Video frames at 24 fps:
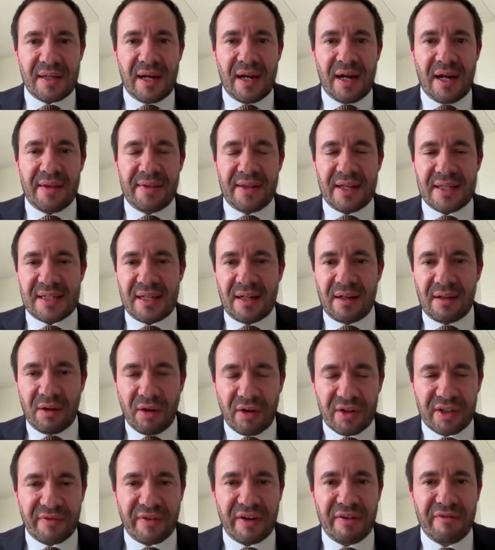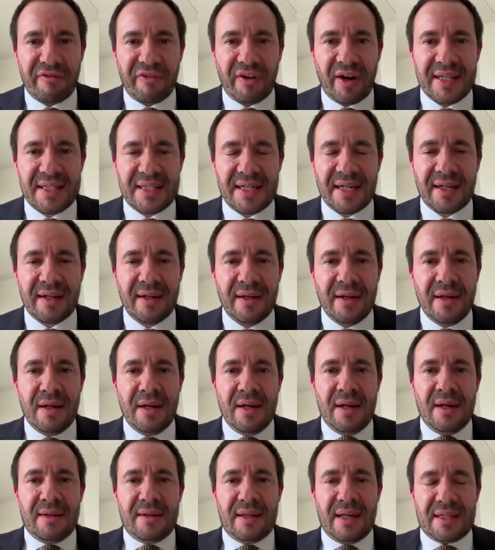Uh, there's a lot of infighting.
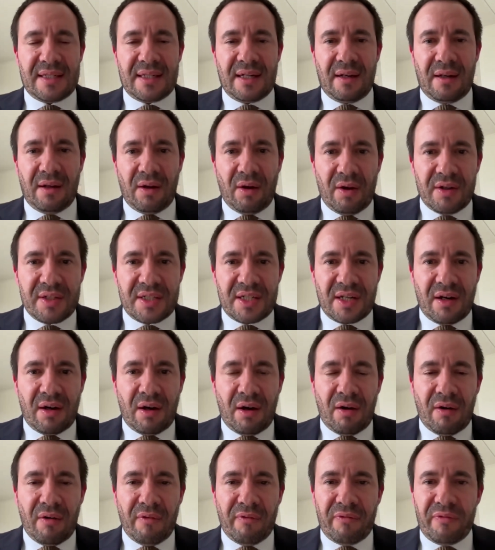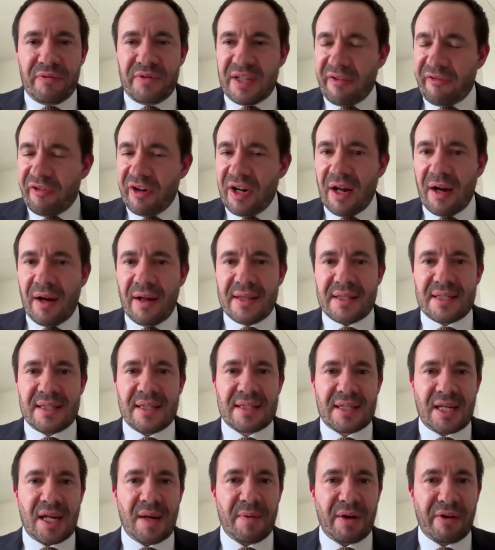There's a lot of different
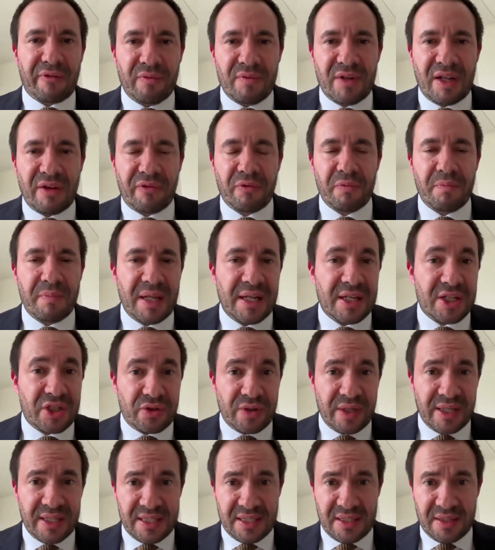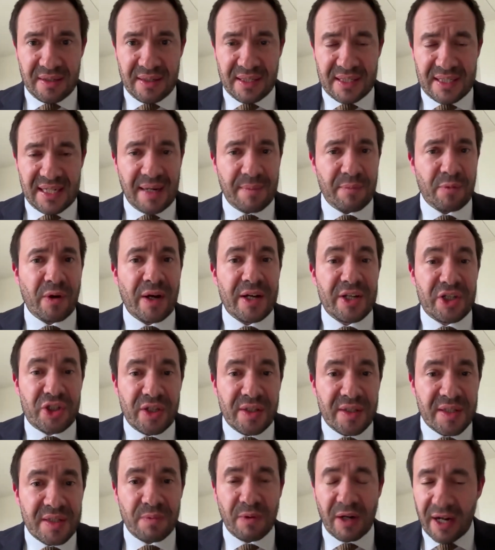answers coming from different ministries to the same
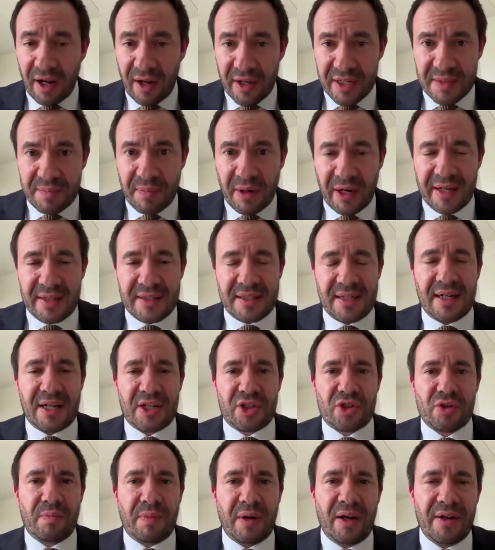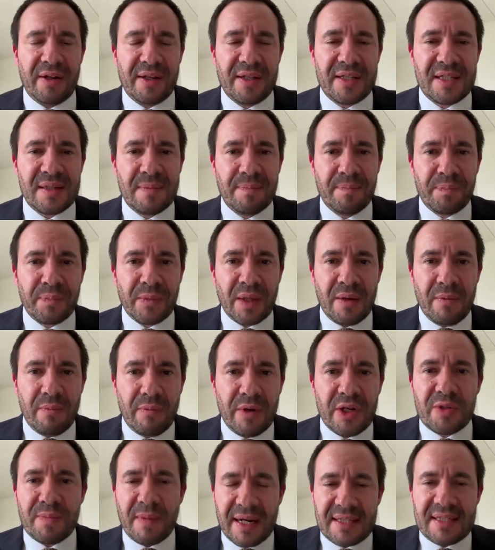questions when asked by international partners,
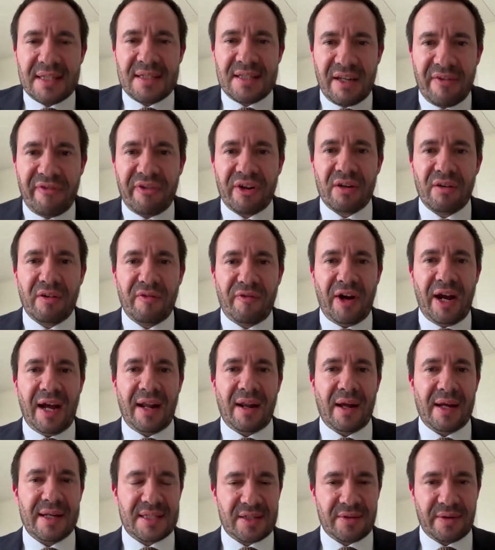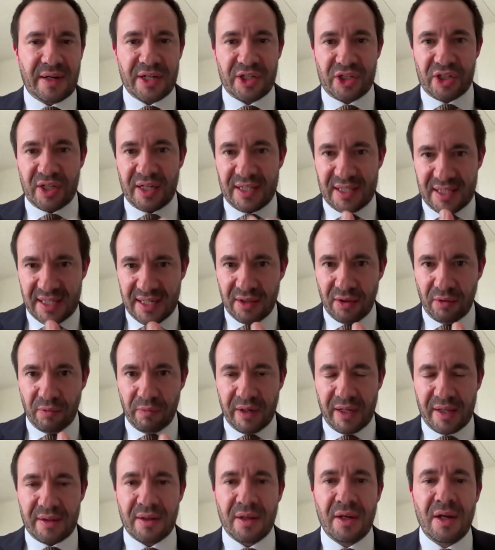which makes it difficult for allies to actually deal
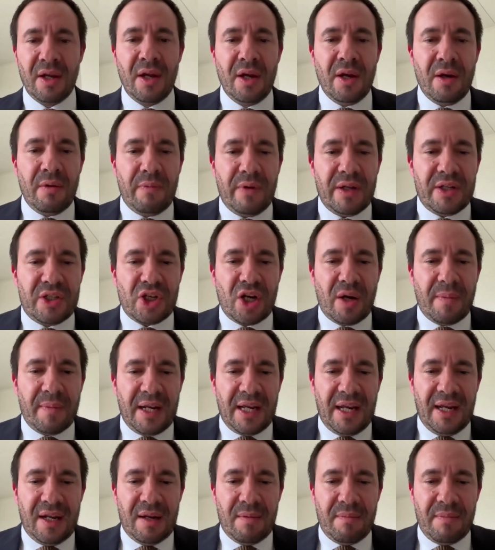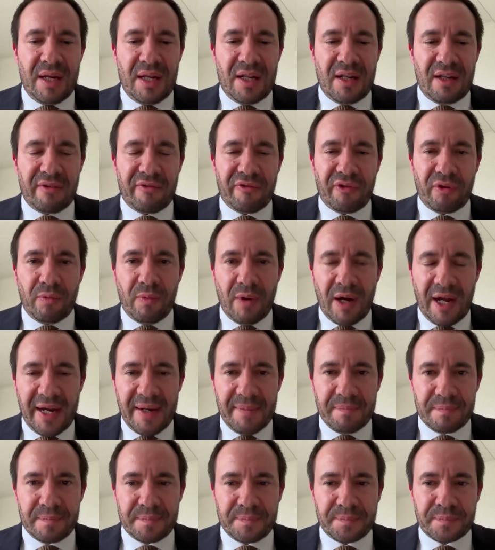with, with Germany in a meaningful
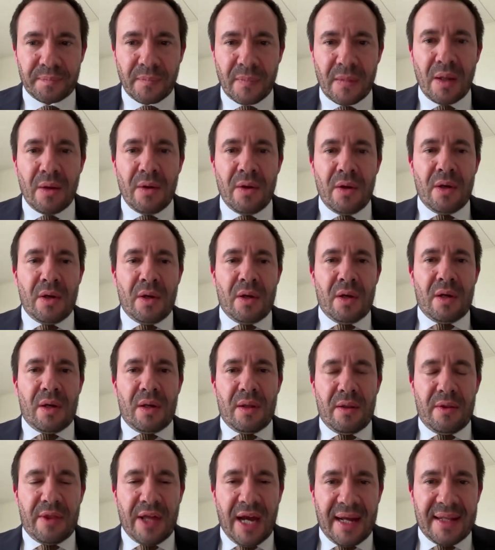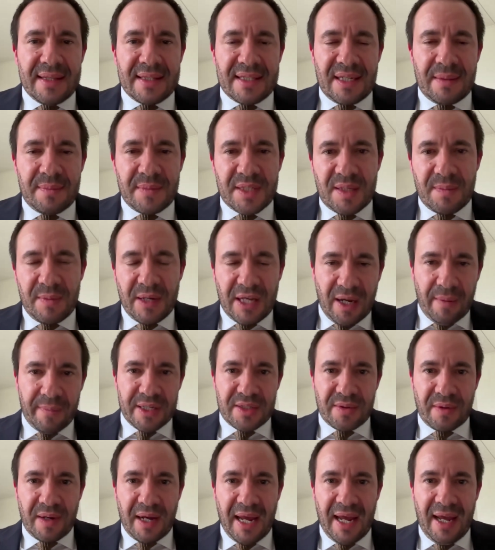way. That seems to be coming
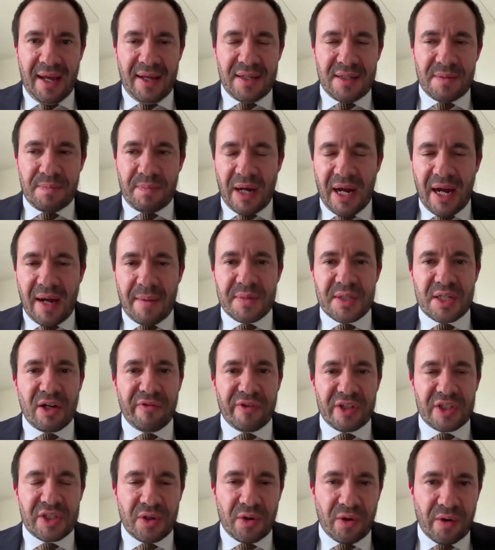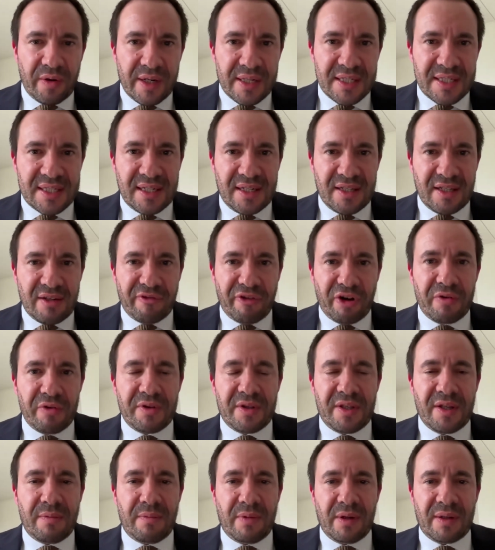to a head, perhaps over Taurus, in the
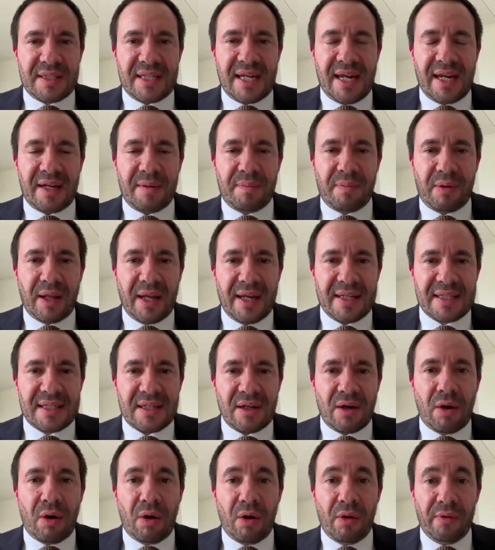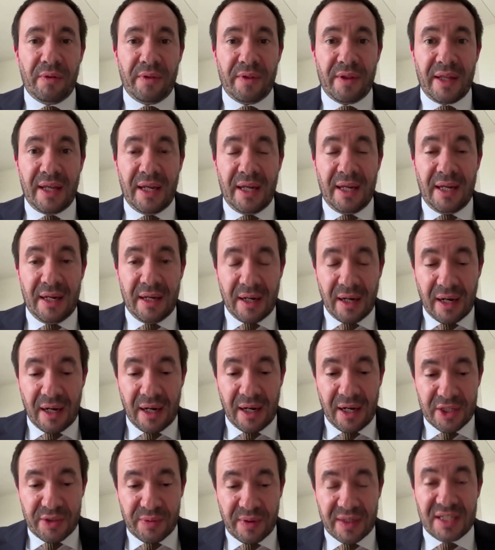vote that will take place on the
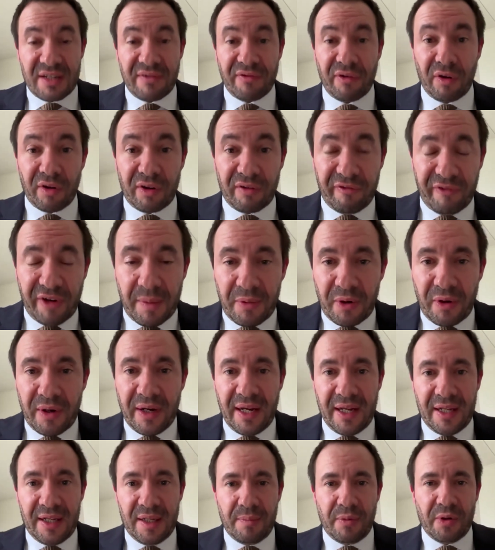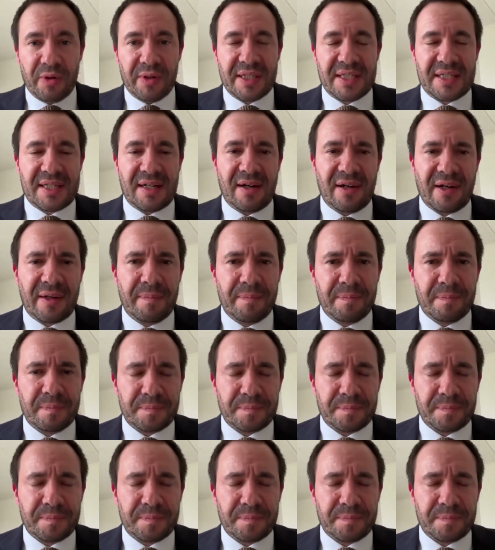uh, twenty-fourth of February in the Bundestag.